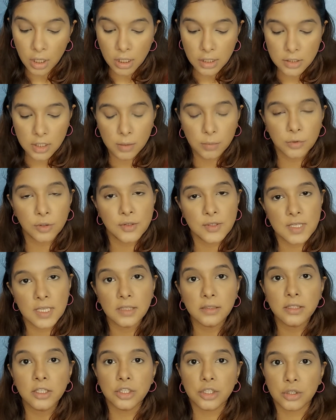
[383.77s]
So I'm
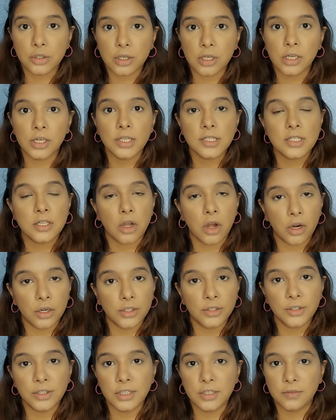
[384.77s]
using the Sugars
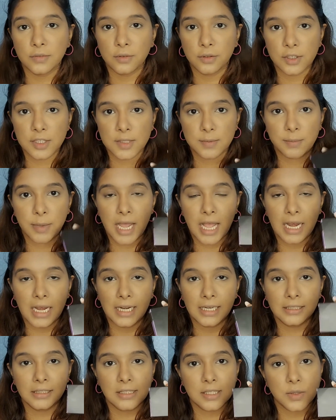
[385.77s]
Contour de Force
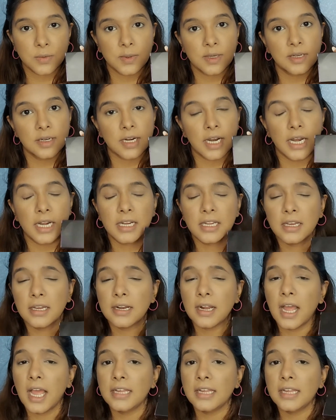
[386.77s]
palette, this one right here.